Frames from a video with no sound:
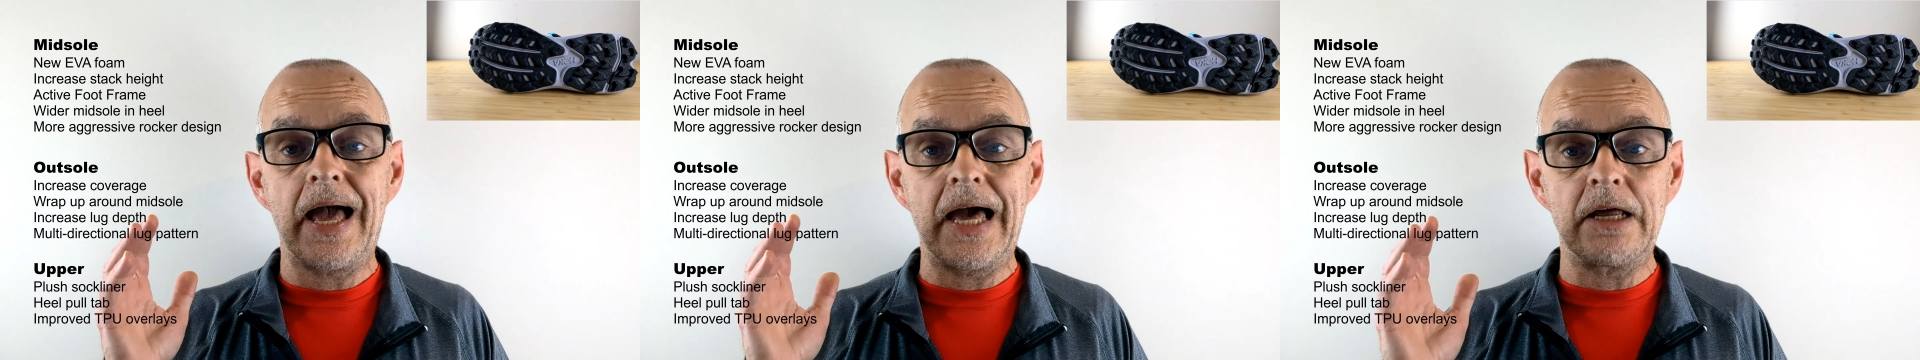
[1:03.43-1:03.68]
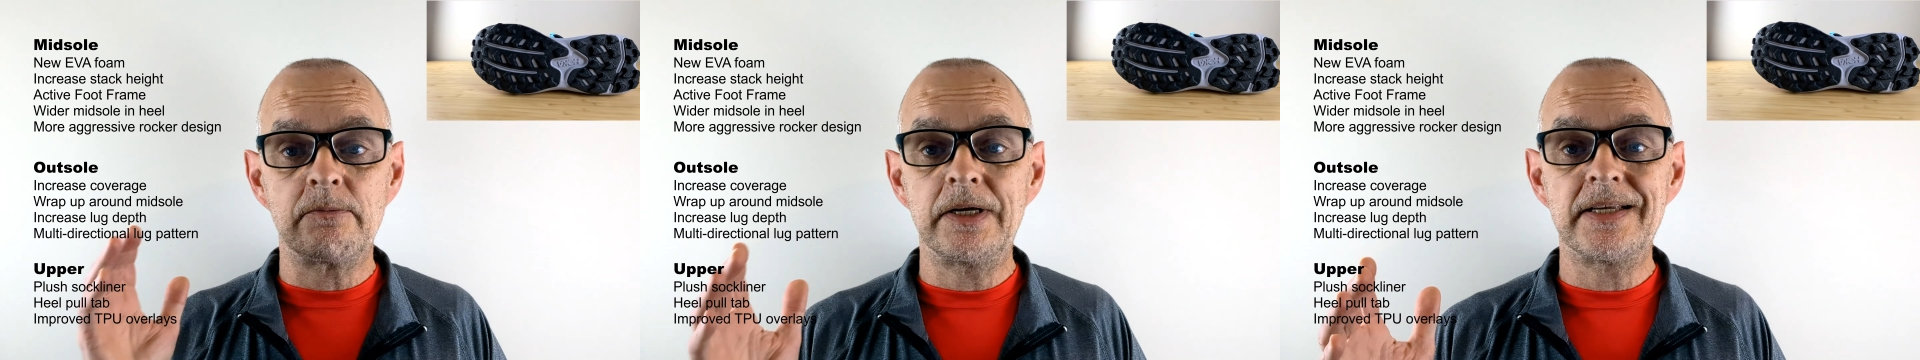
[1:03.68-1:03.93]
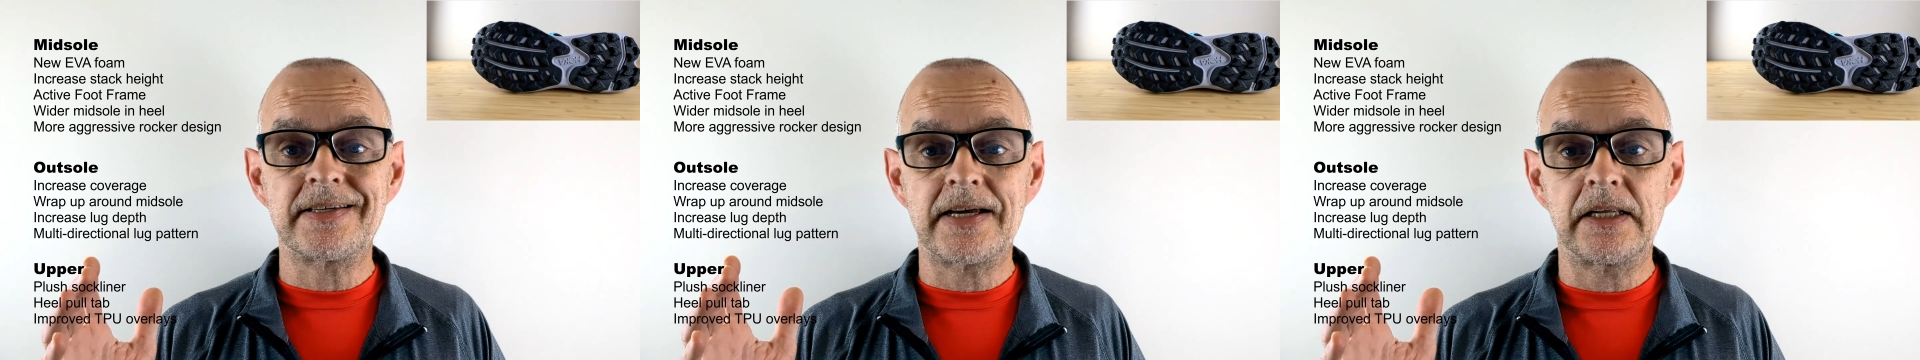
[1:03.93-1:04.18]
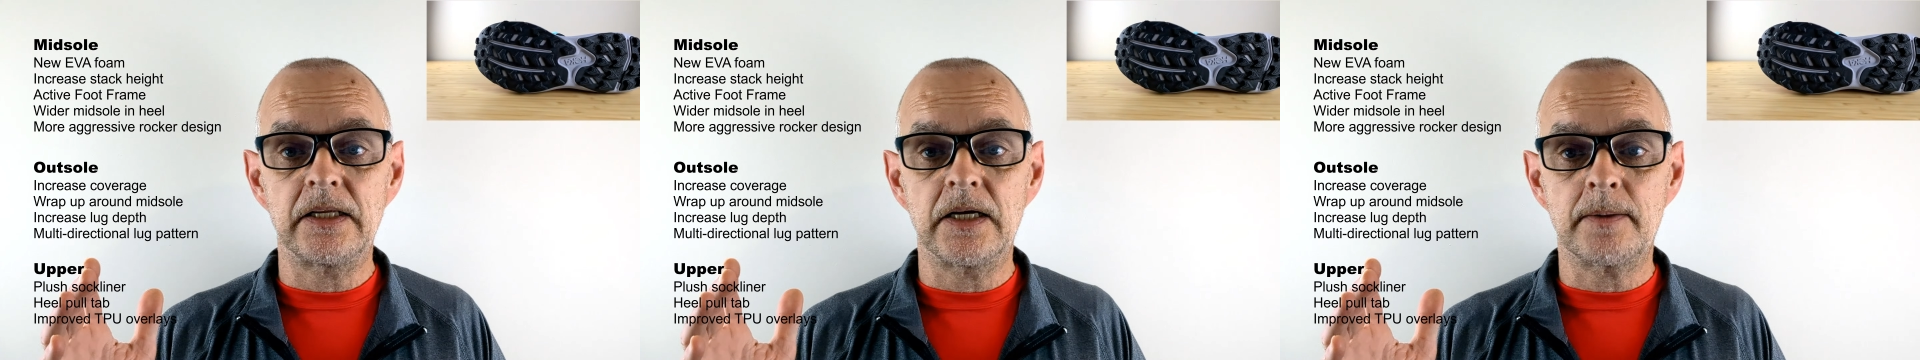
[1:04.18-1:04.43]
and
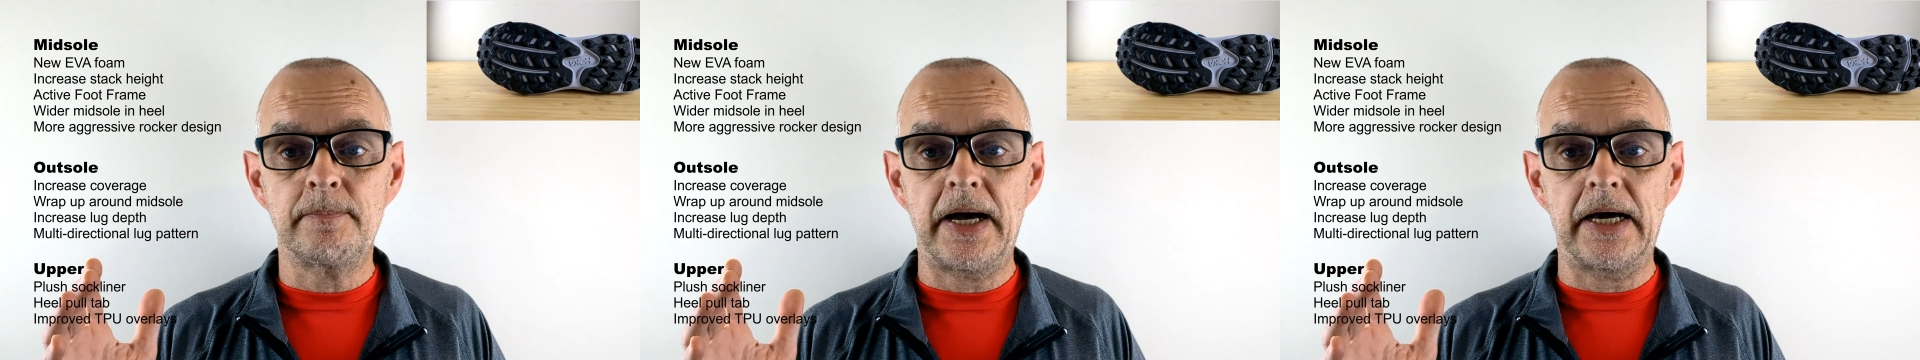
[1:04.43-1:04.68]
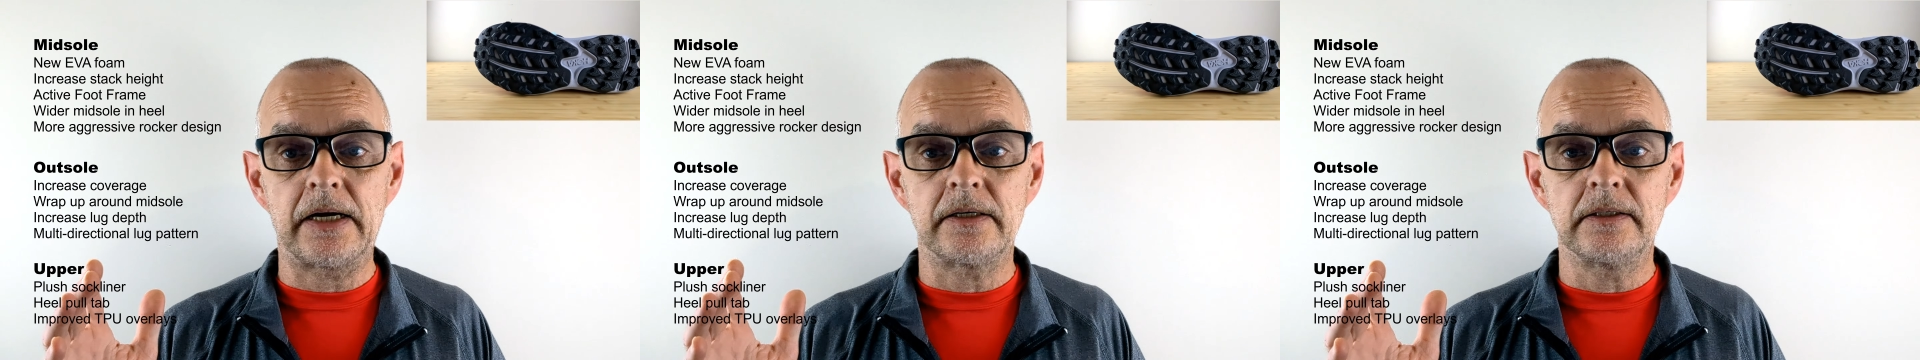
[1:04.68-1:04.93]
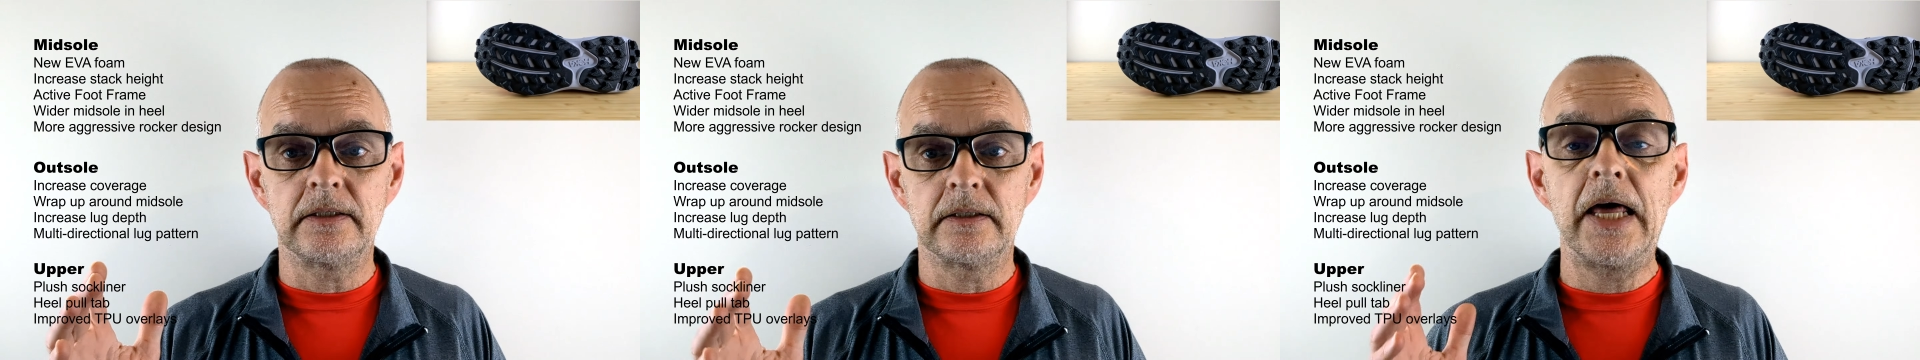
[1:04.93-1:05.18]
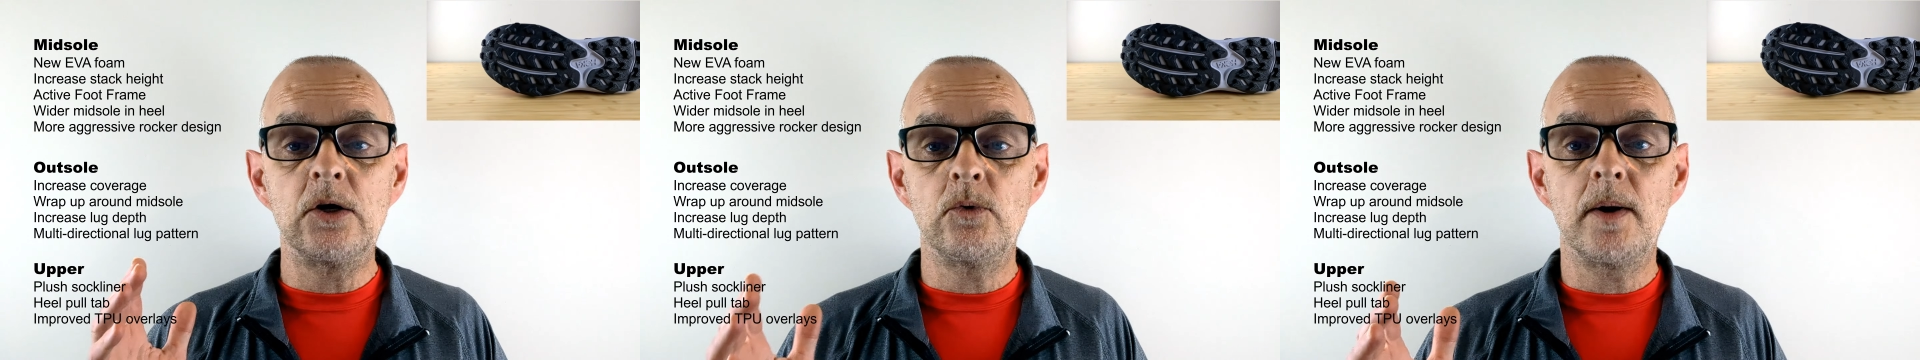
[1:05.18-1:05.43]
redesigned lug pattern,
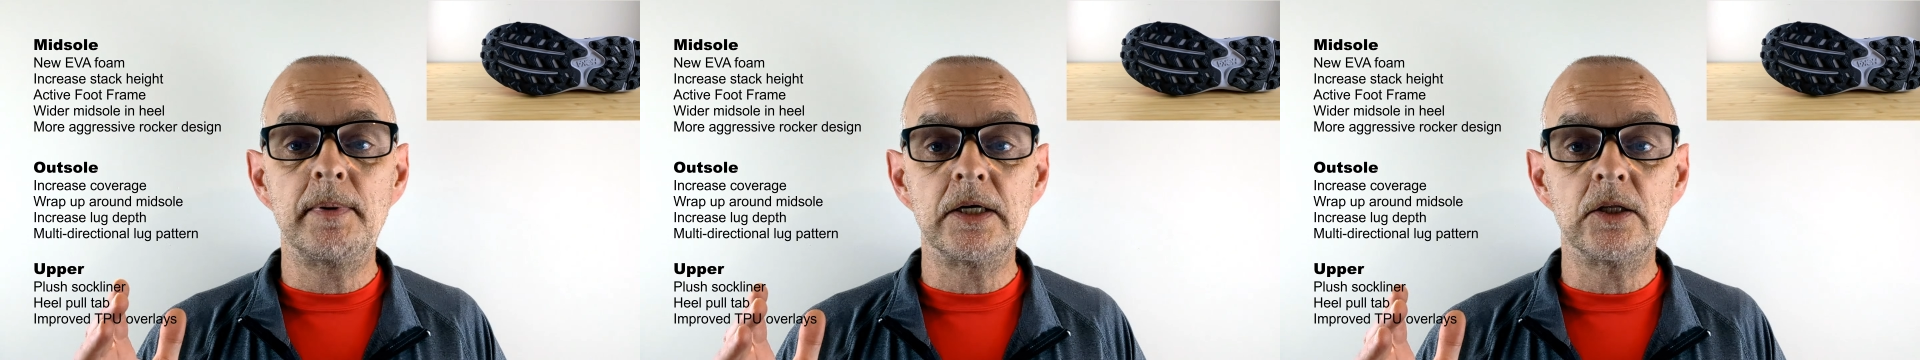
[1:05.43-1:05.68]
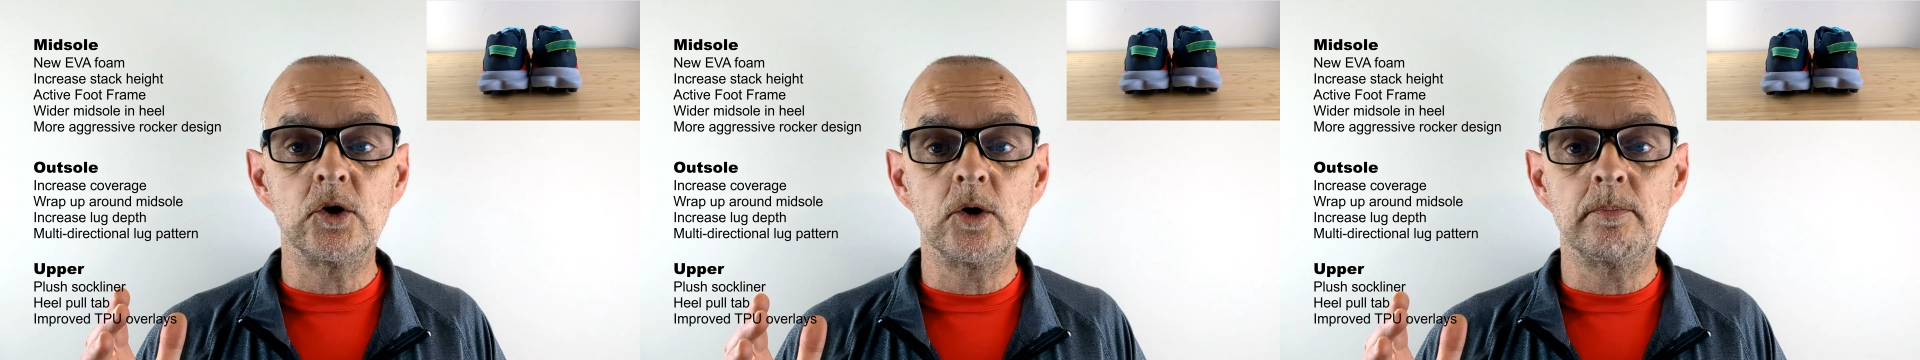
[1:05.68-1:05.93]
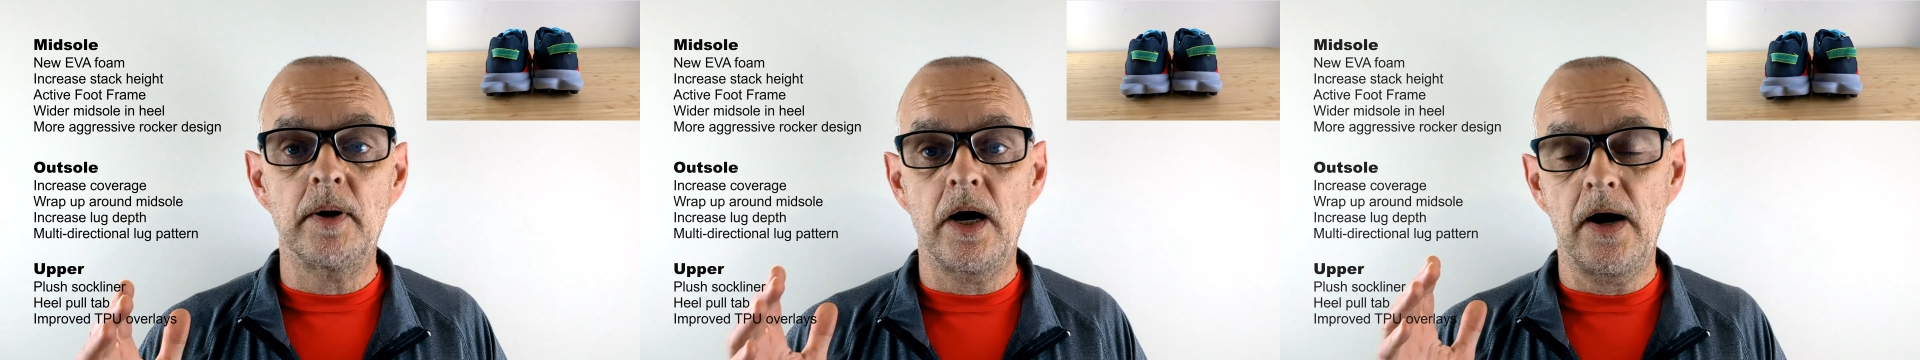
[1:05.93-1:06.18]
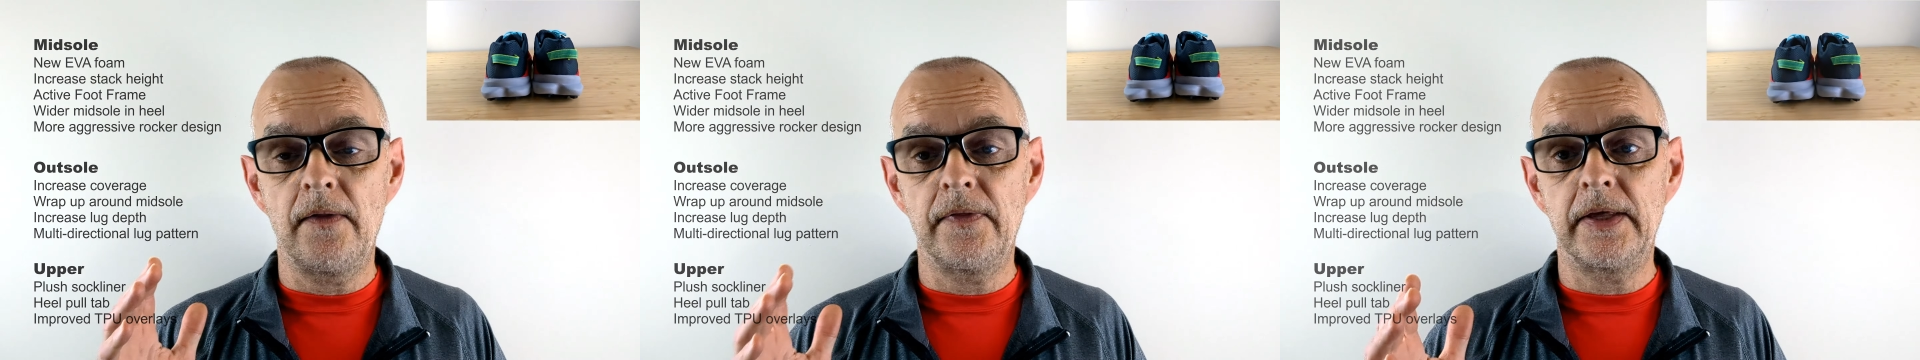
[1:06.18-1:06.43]
and a webbing loop
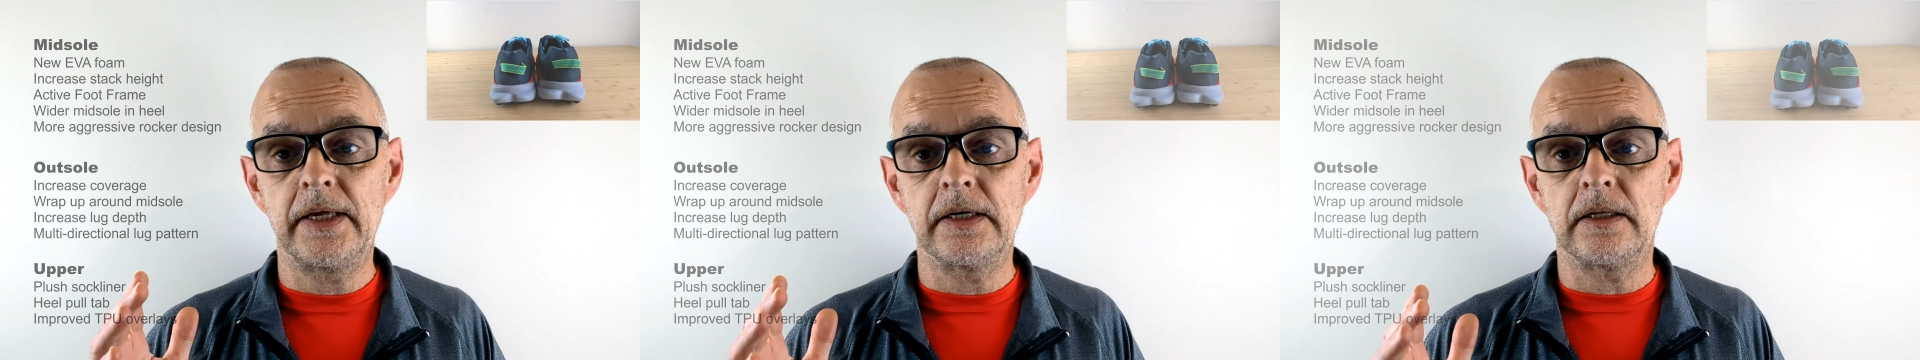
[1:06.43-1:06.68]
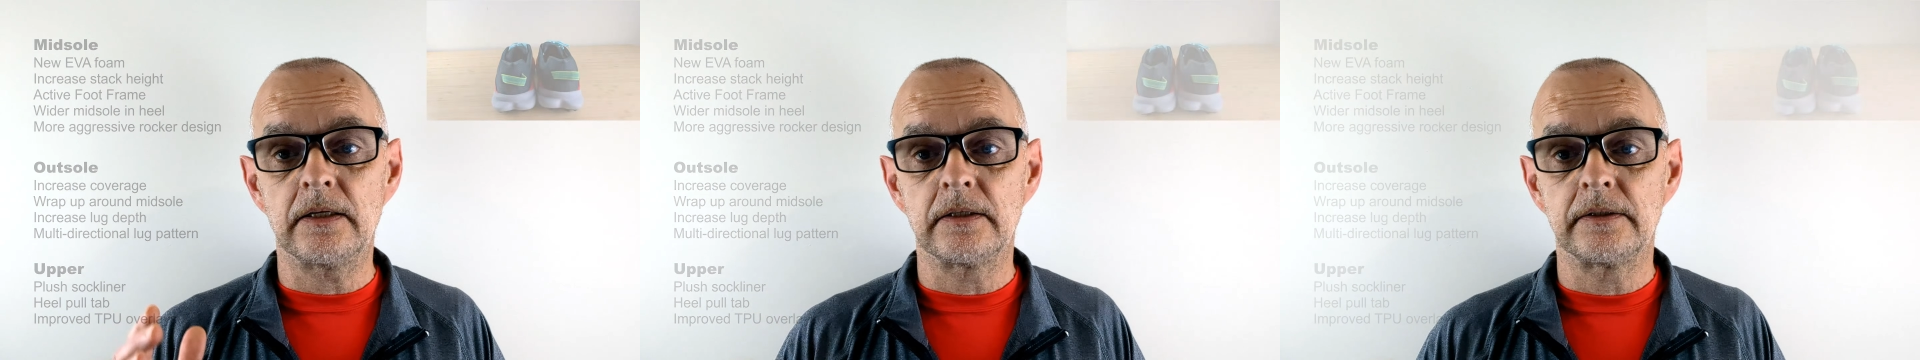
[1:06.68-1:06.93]
on the heel.